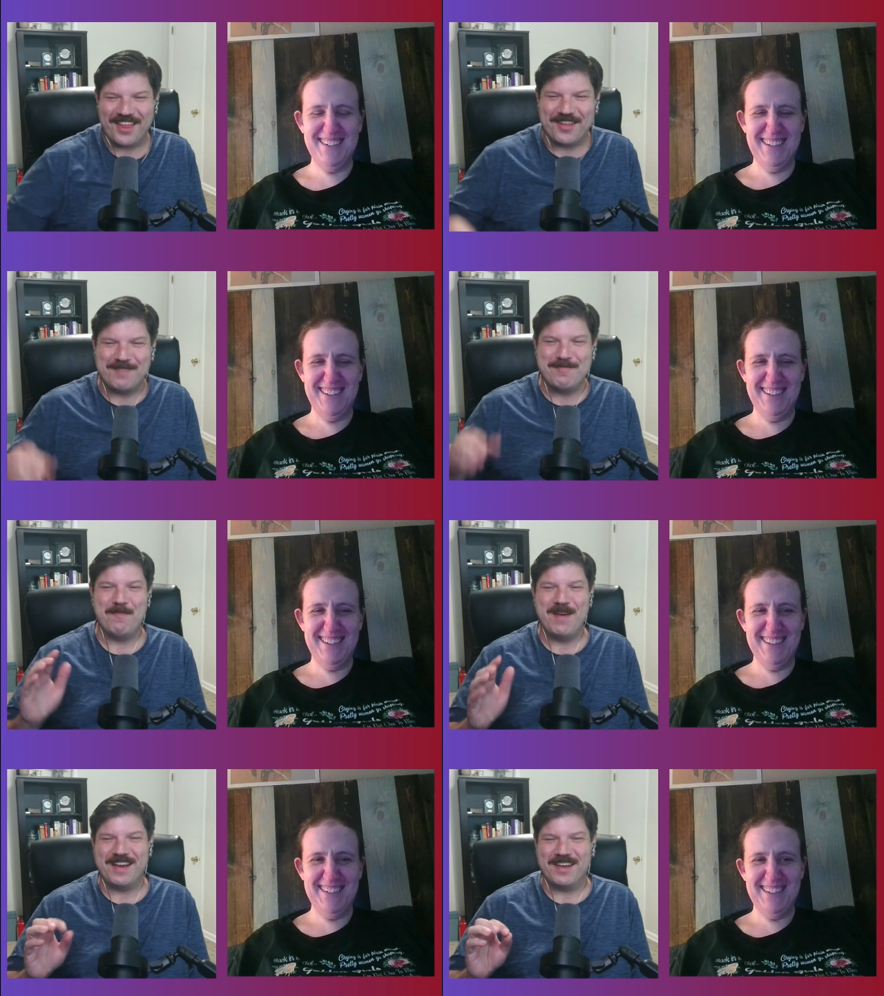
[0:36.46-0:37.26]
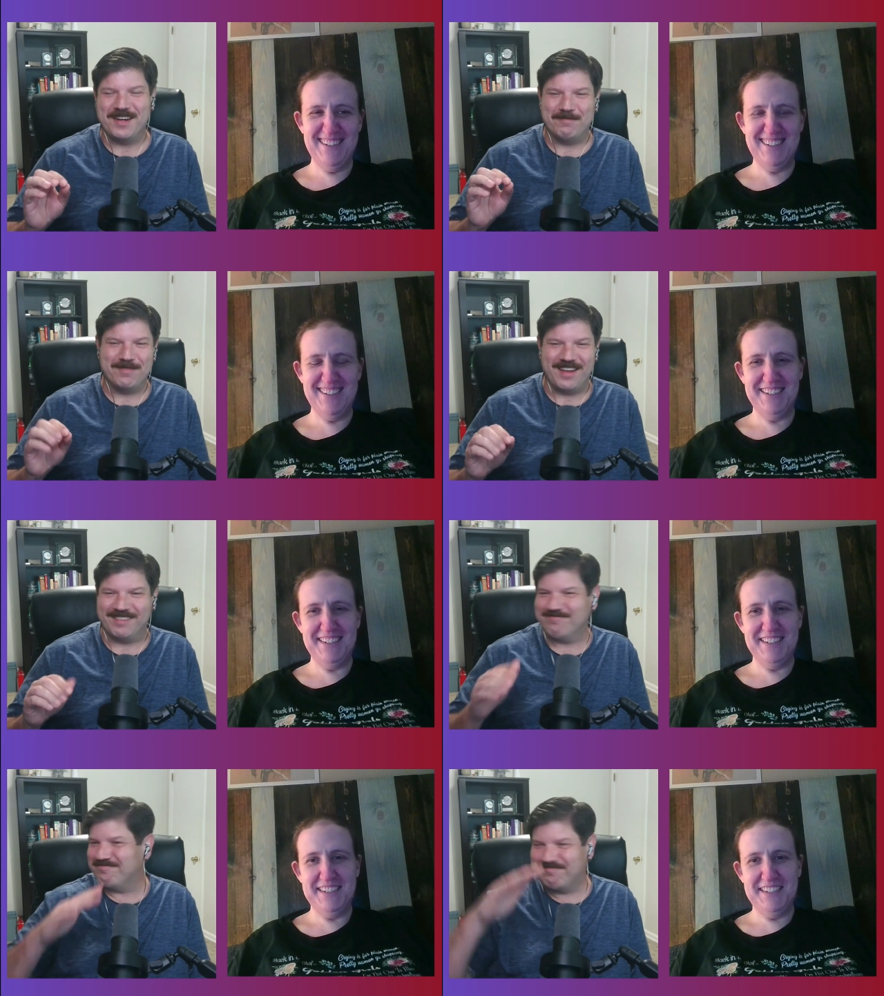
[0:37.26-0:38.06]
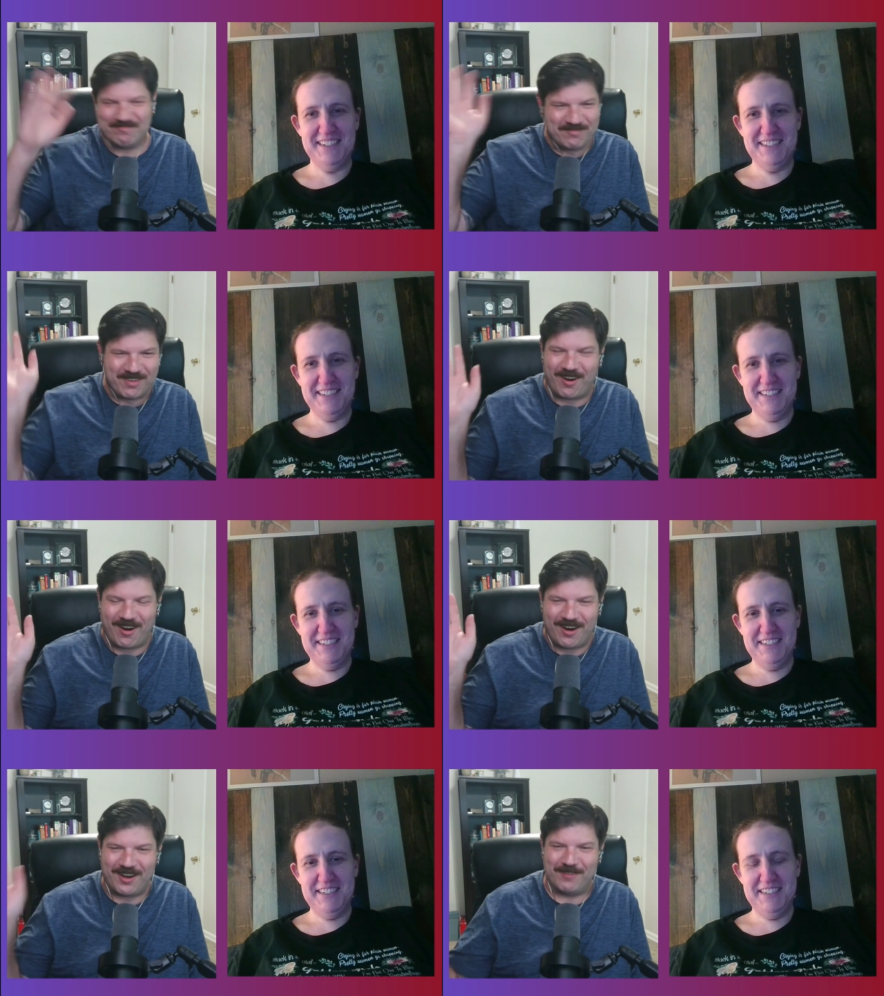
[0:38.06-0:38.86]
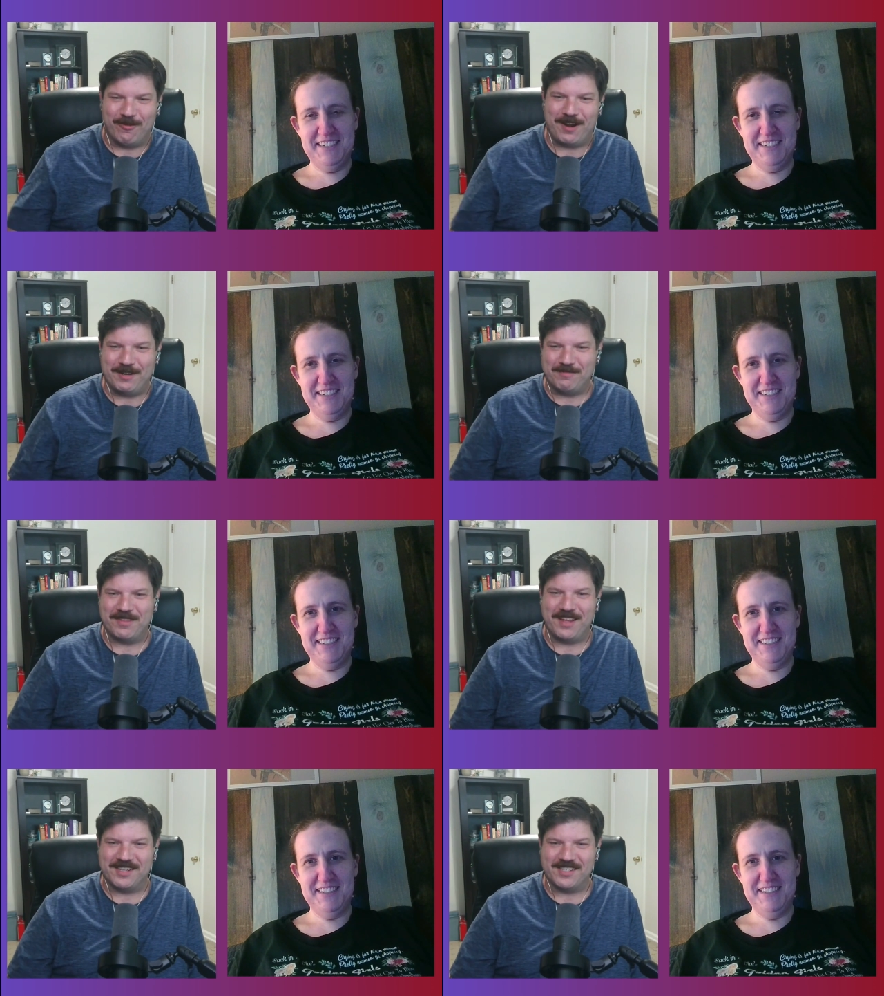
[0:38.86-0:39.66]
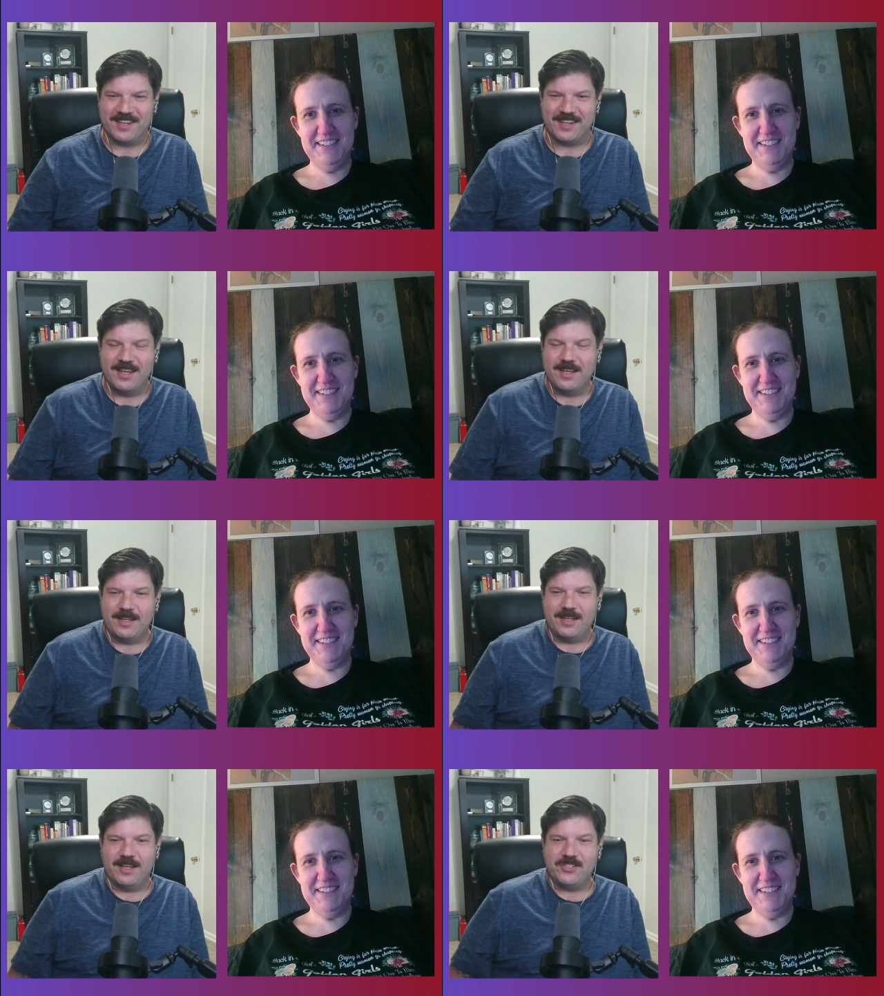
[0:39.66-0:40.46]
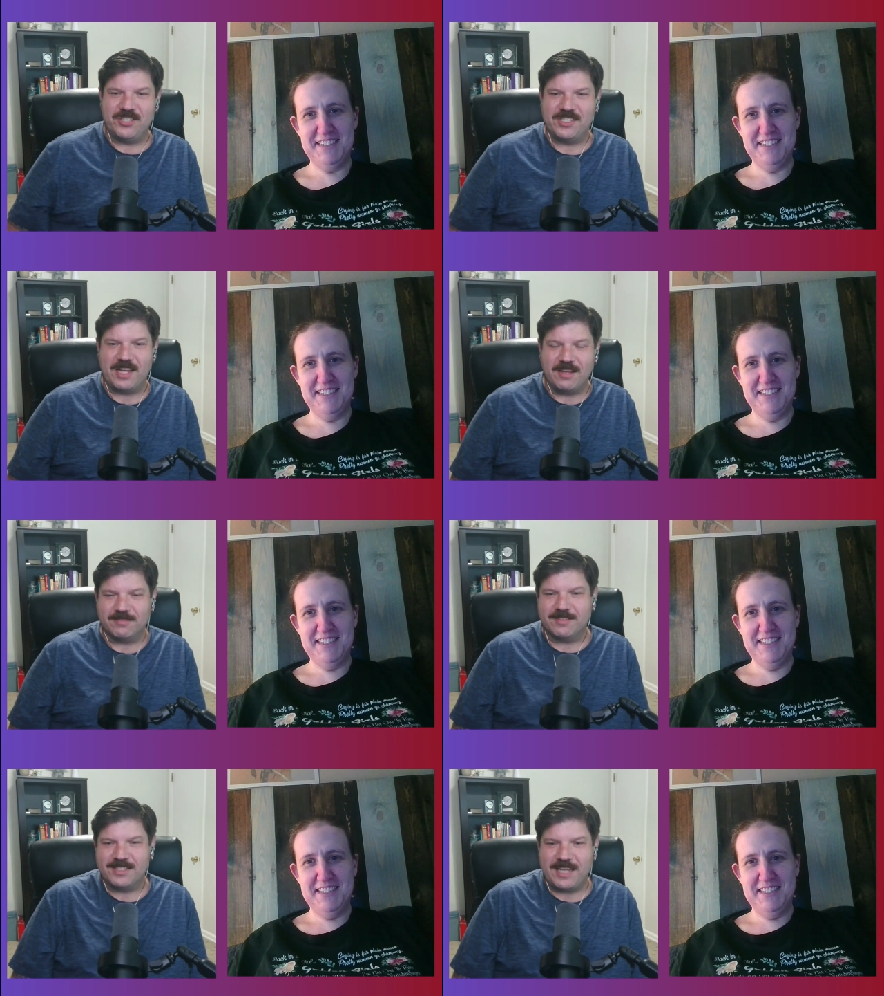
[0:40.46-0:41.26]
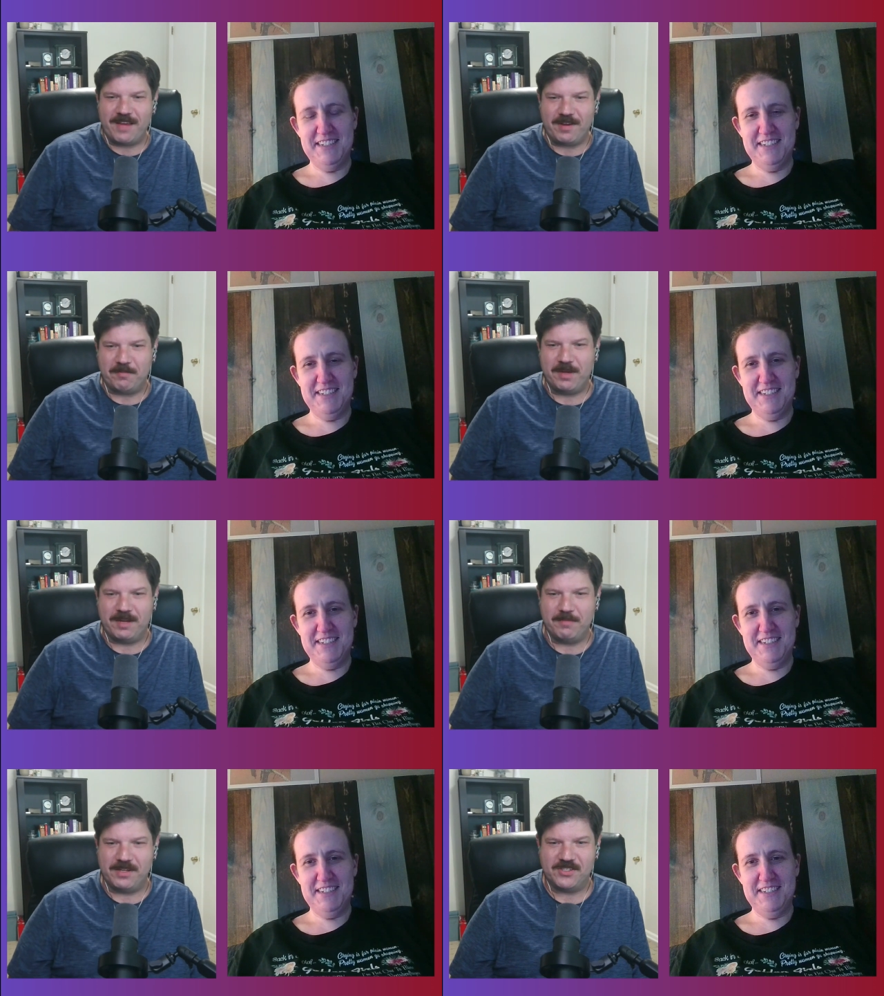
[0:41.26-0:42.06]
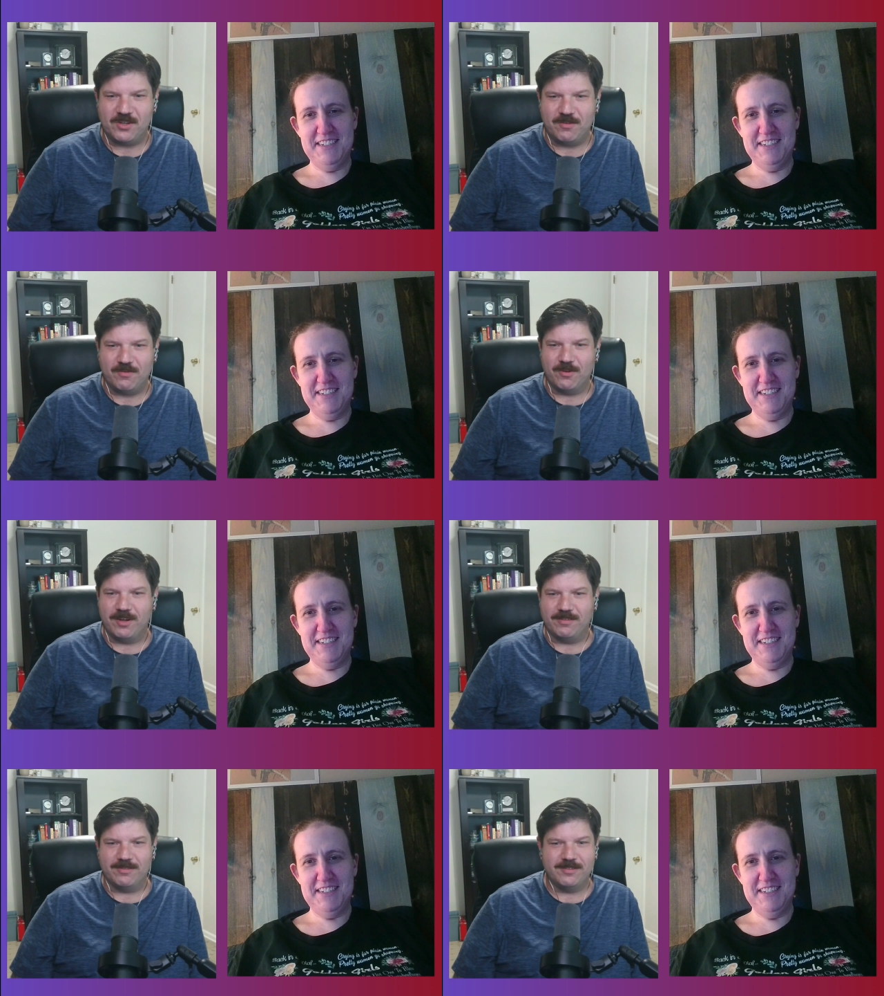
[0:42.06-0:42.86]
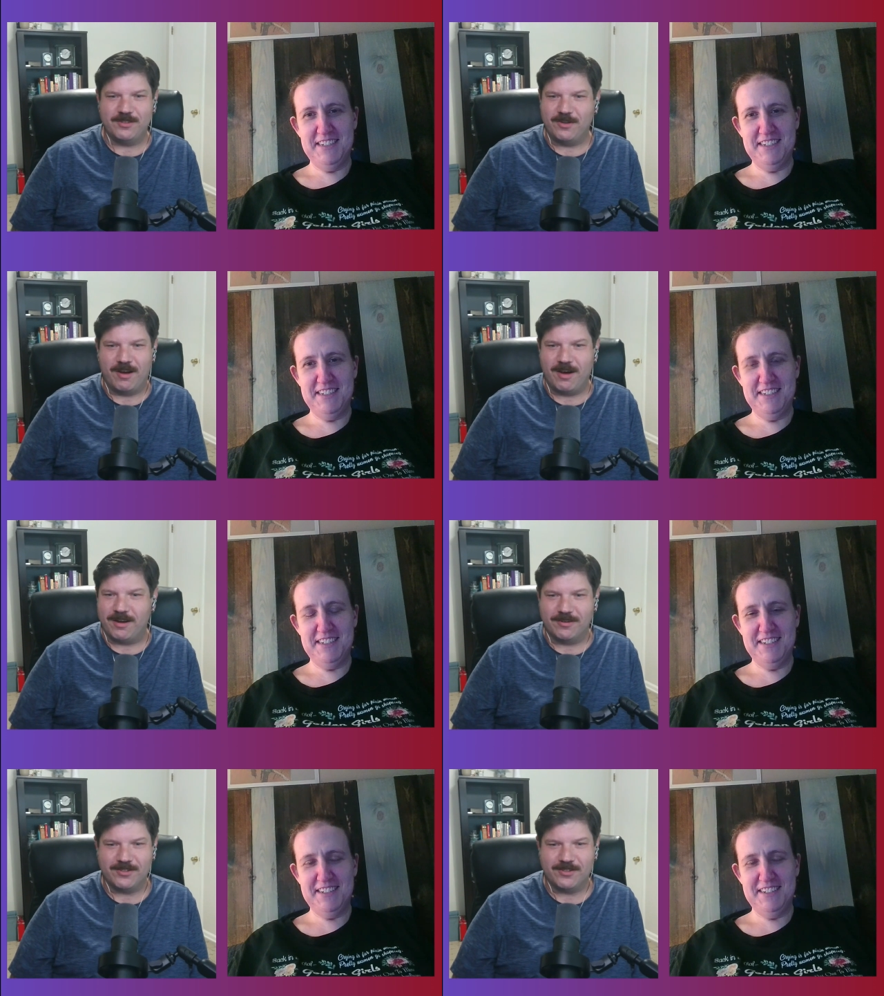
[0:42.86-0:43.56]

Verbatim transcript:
Speaker 1: I thought about making up like odd random things like, yeah, she's out saving pygmies over in Ghana or